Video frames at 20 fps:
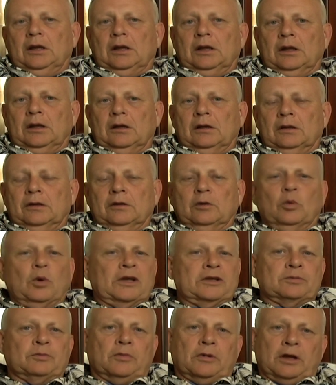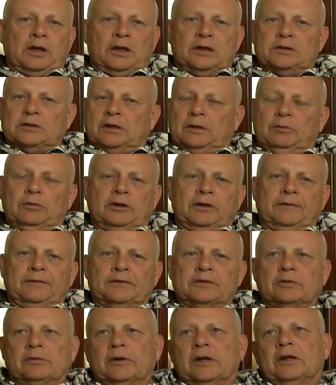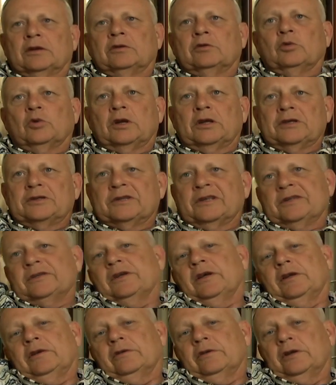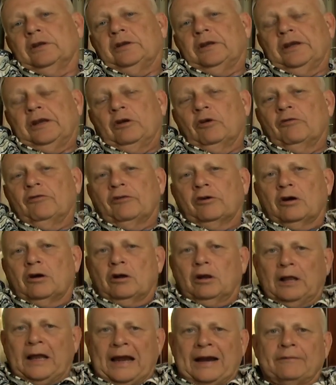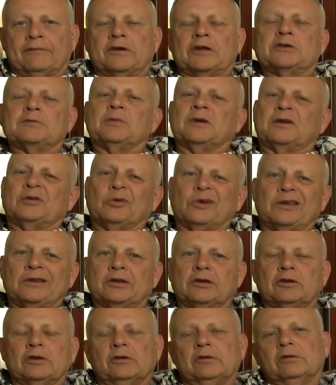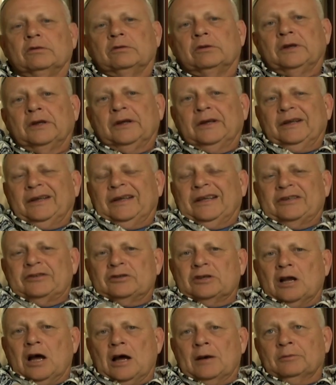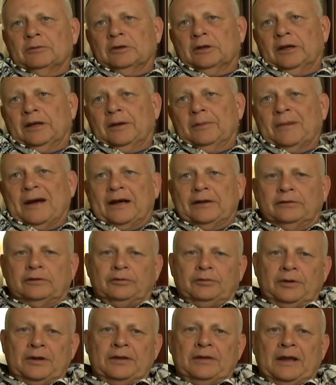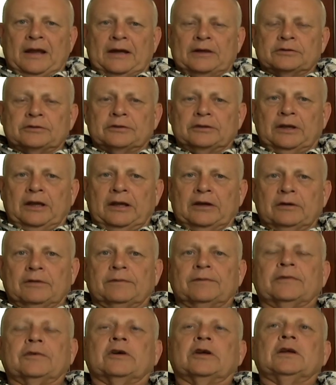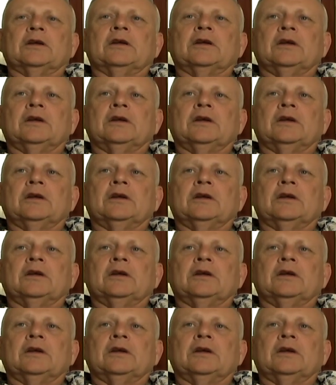And on the West Branch, I believe it's around 2,600. The overall average between the two is nominally about 3,000 acre foot.